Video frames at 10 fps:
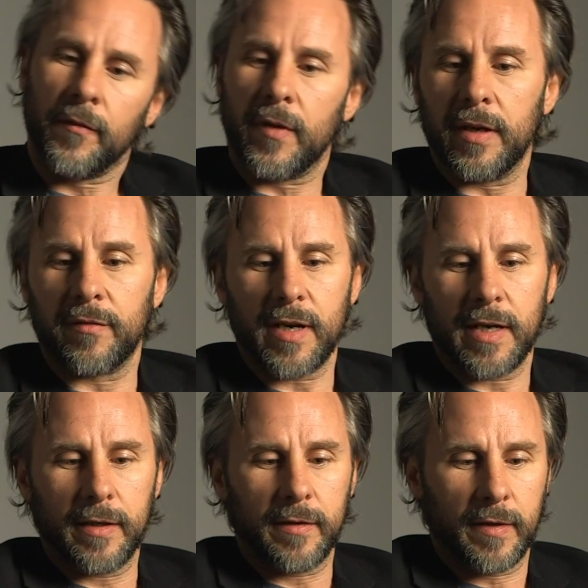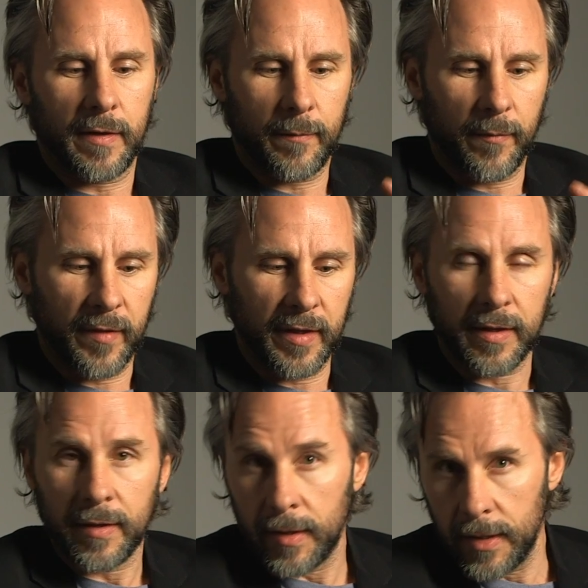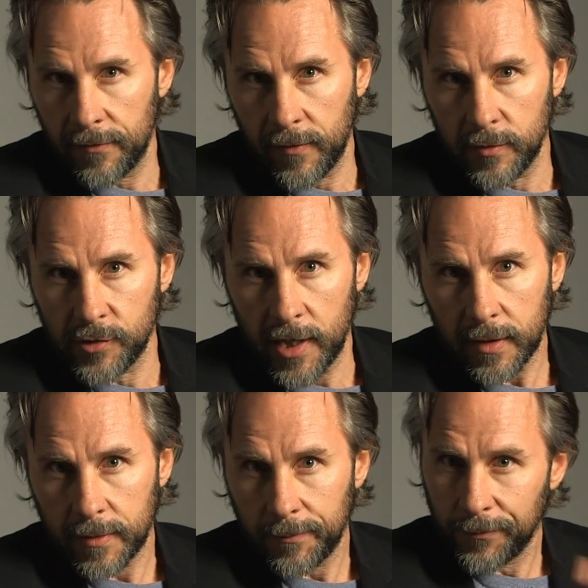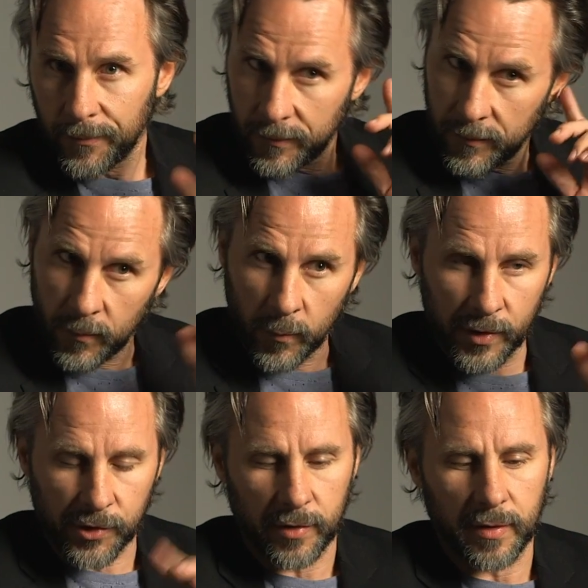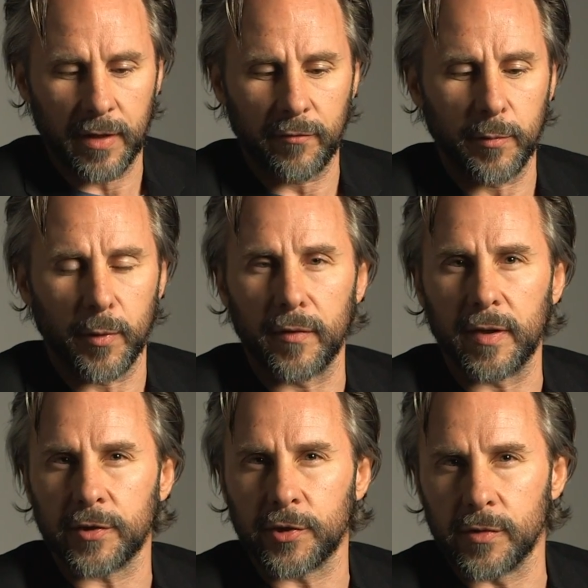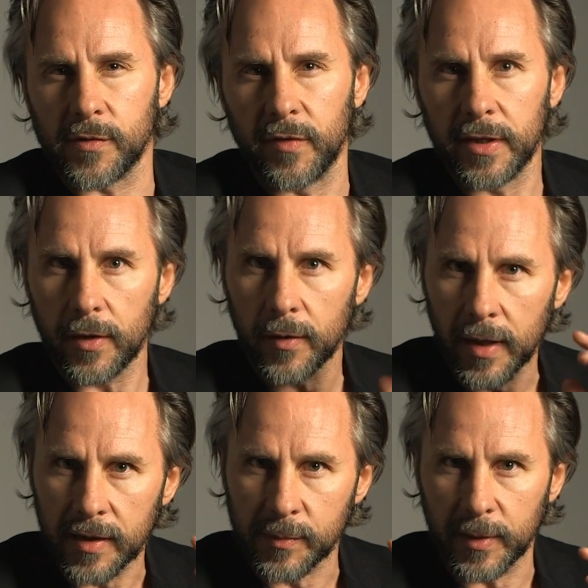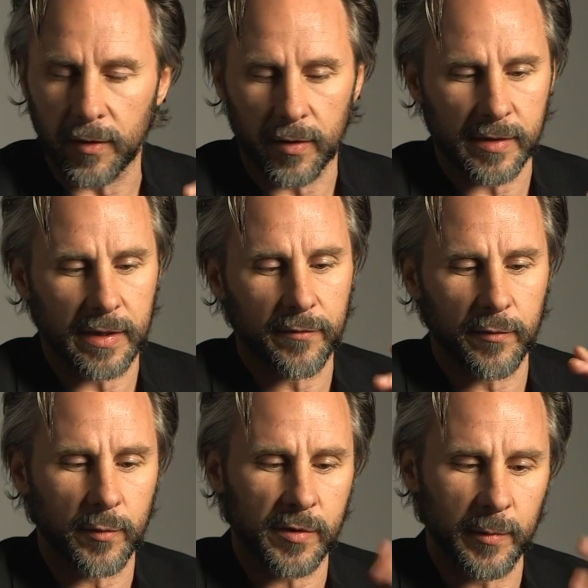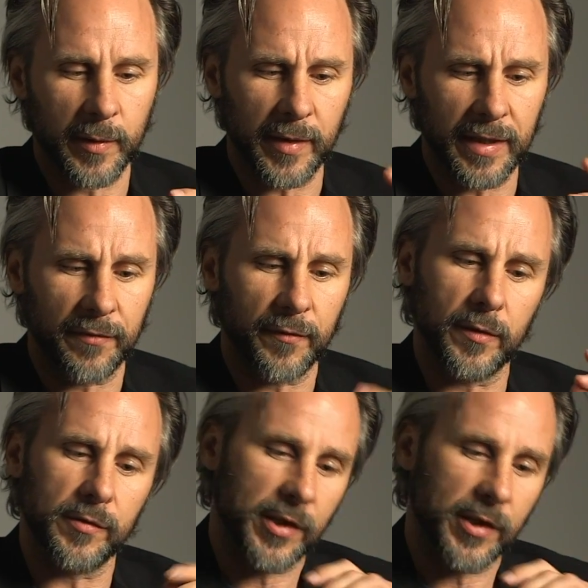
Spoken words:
They've added the earphone jack, which everyone that shoots video has been asking for. So we got earphone